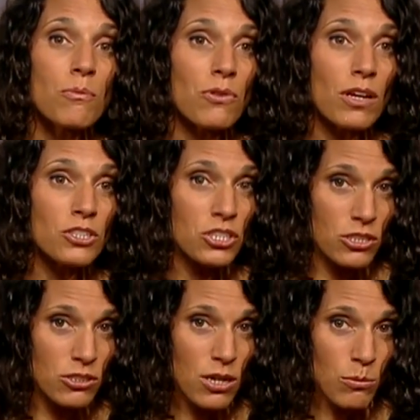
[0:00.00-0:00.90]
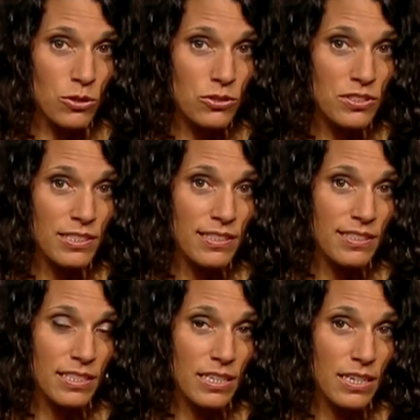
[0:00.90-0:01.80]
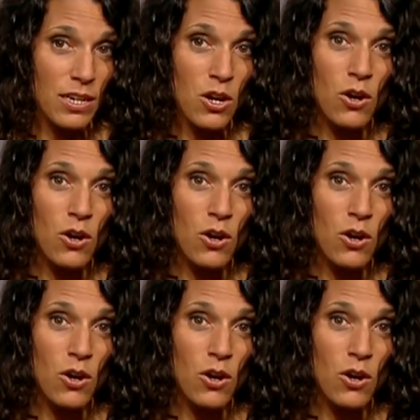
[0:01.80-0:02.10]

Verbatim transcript: blood sugar numbers to see